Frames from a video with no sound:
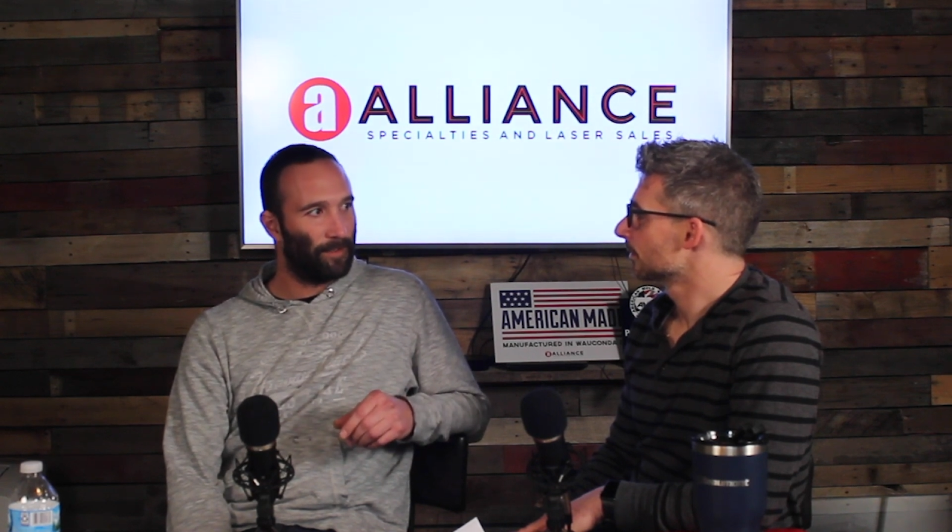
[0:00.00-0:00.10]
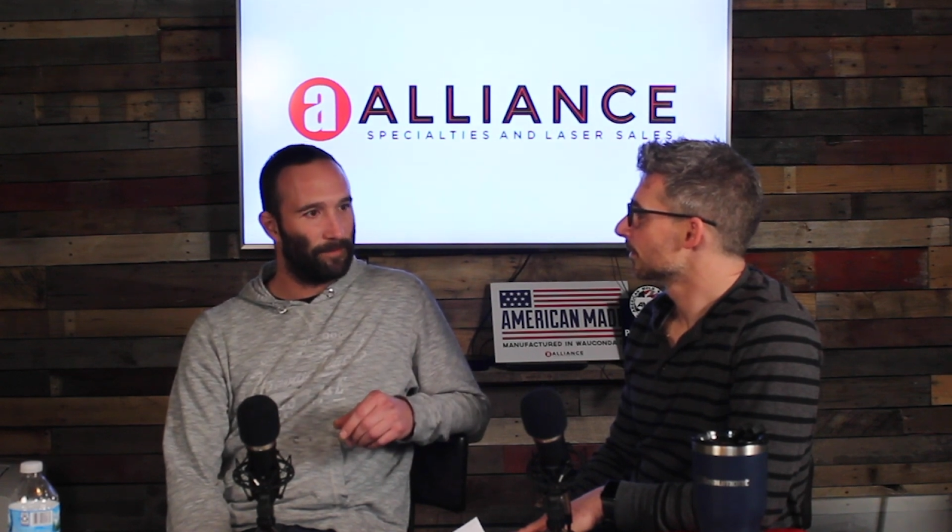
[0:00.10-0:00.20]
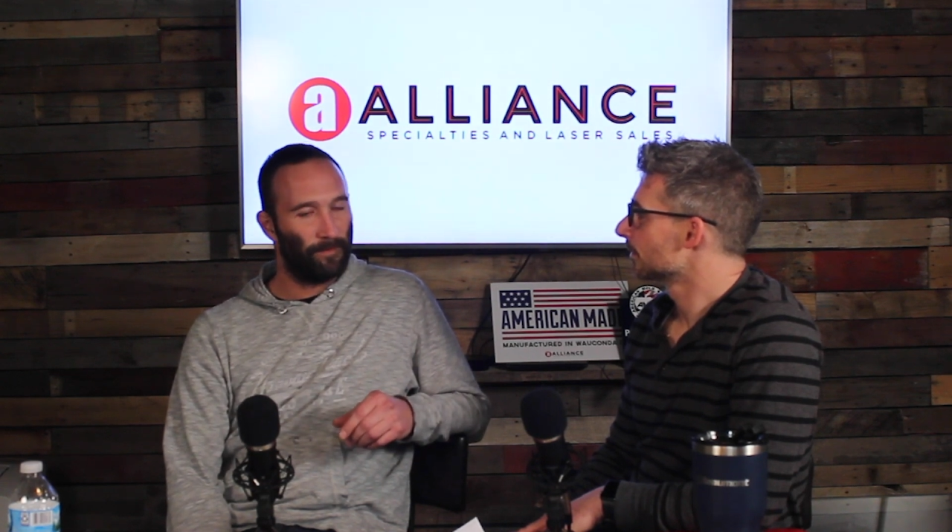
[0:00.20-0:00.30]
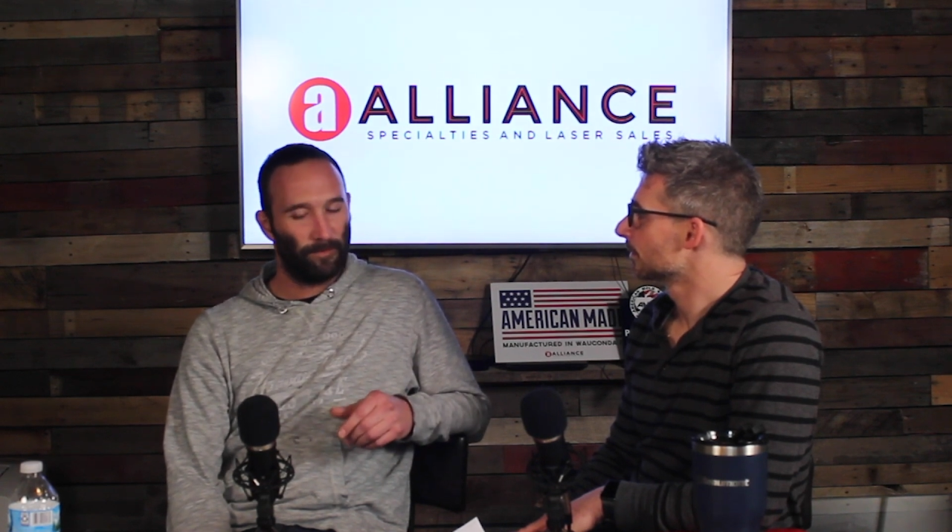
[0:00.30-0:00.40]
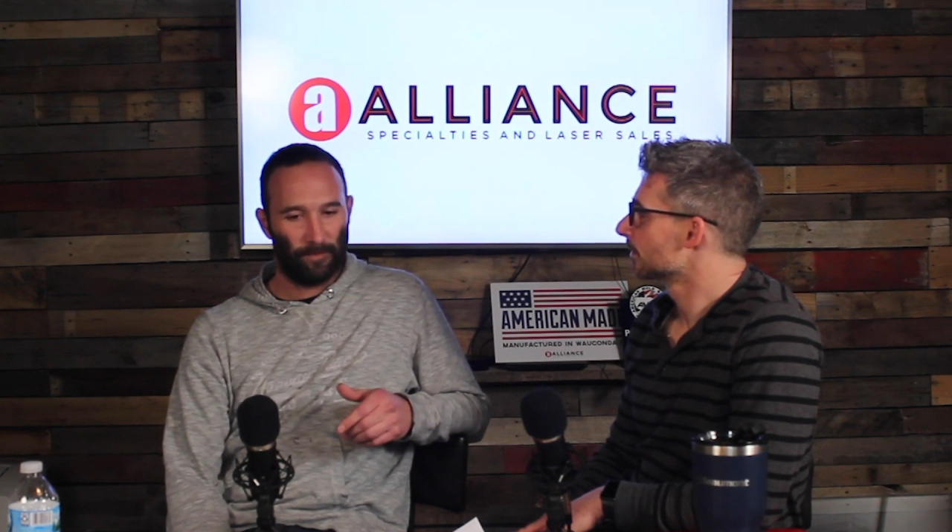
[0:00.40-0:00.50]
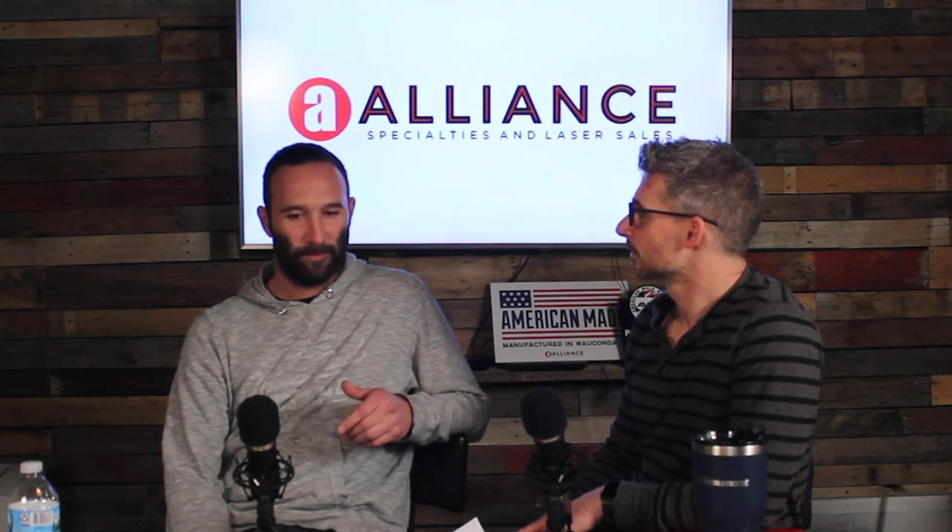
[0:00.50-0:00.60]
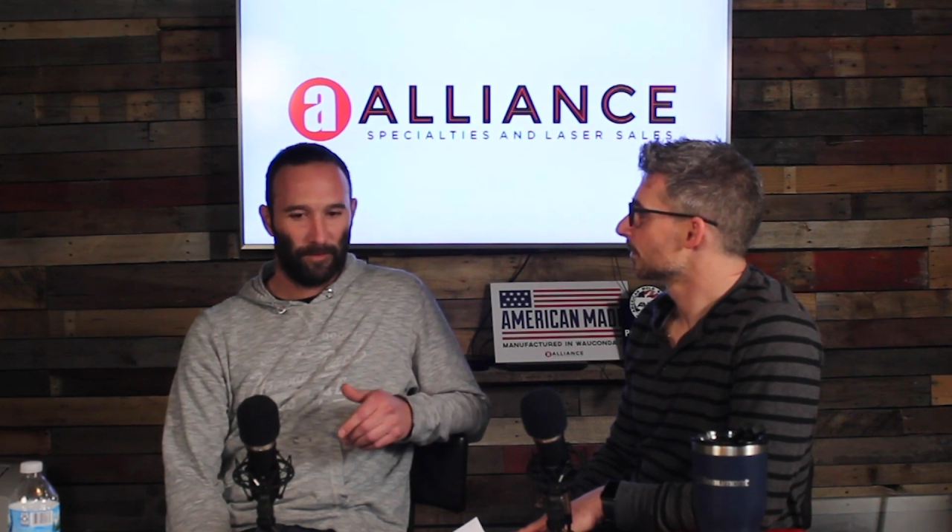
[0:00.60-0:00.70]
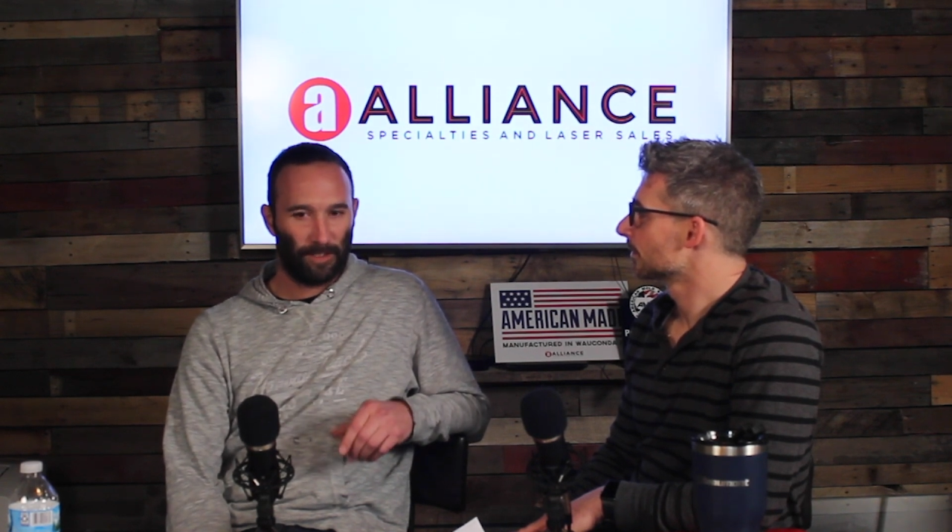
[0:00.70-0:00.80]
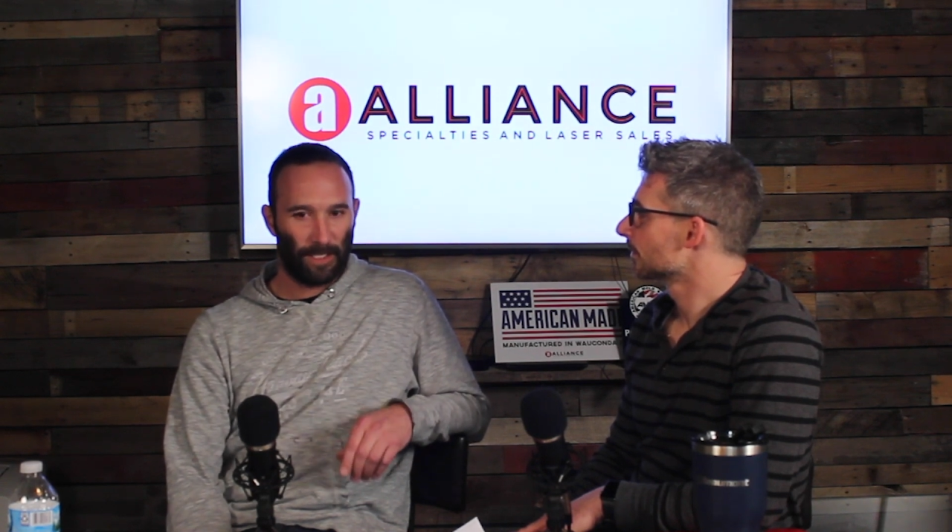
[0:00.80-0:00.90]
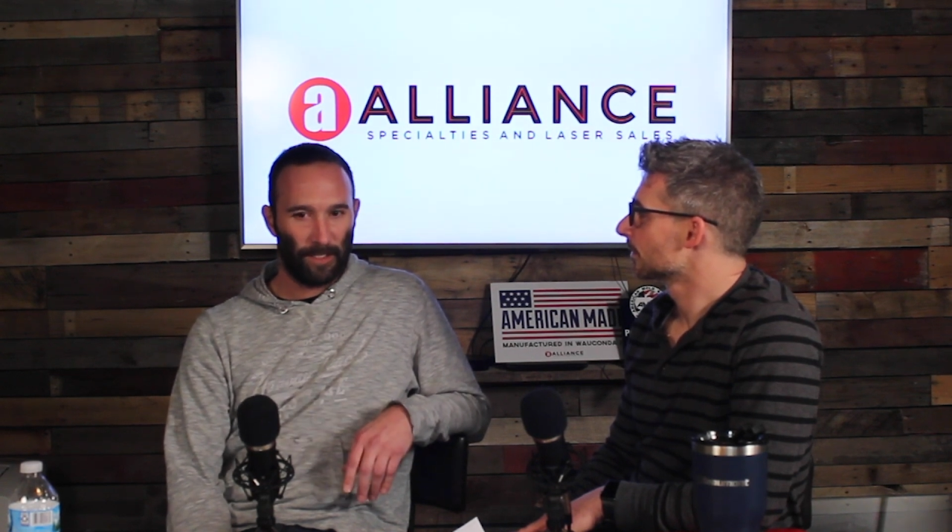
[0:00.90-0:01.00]
and
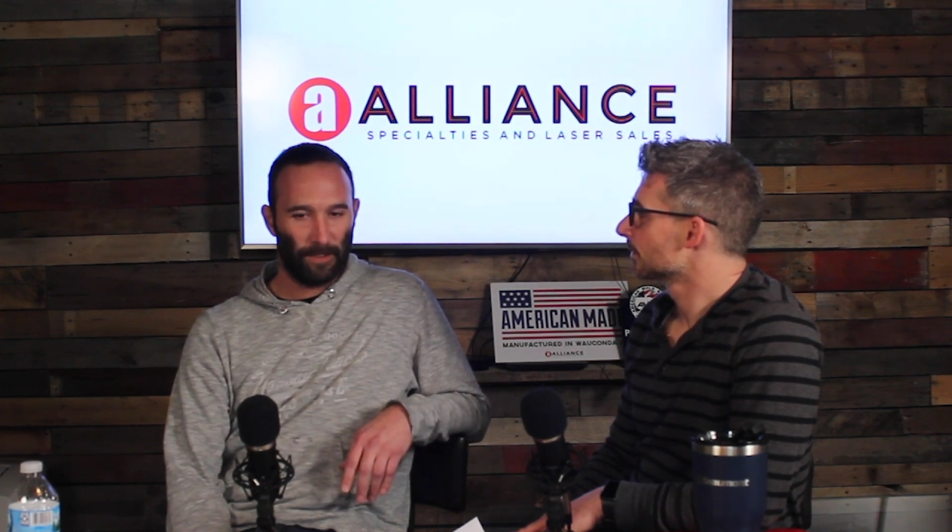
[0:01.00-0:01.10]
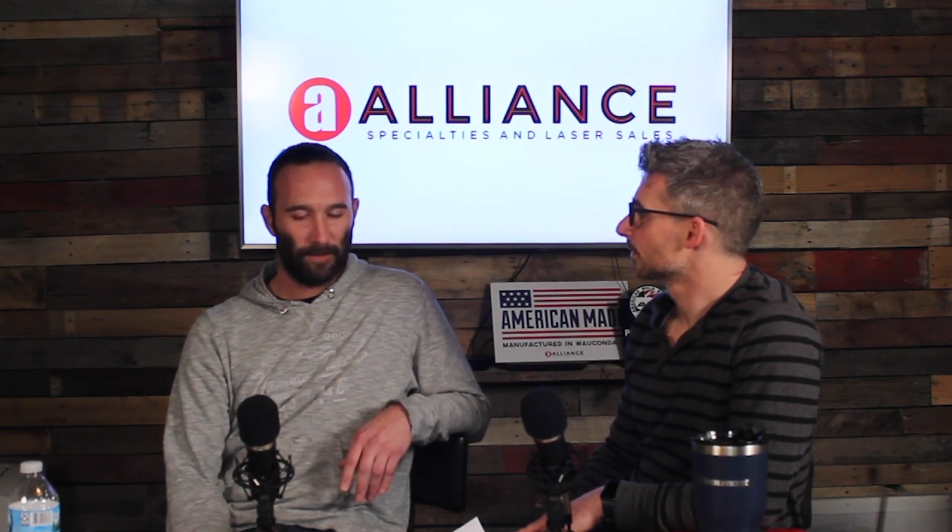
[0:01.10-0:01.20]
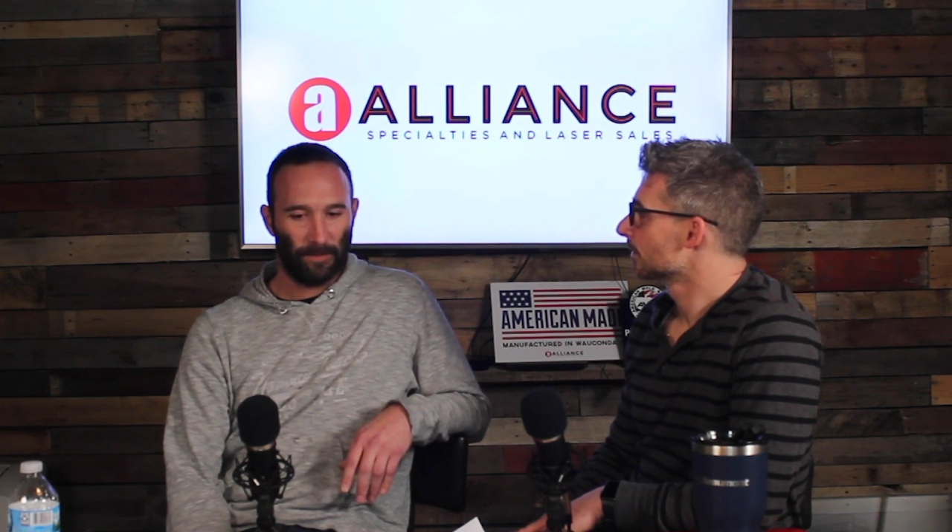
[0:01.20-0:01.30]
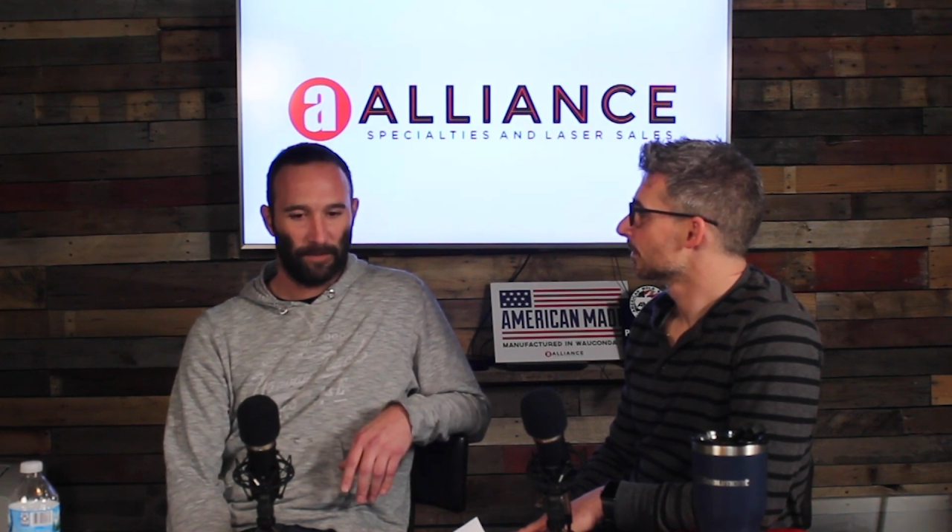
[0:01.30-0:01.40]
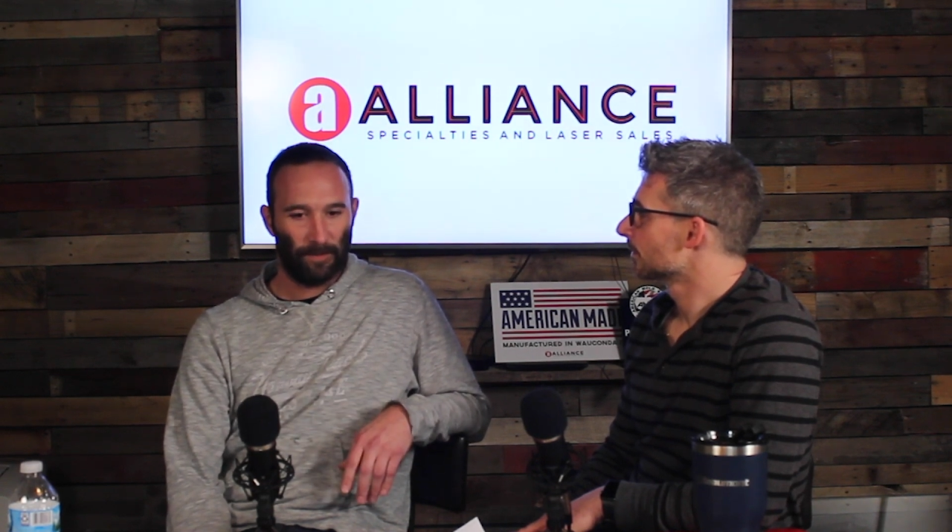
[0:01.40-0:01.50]
just kind of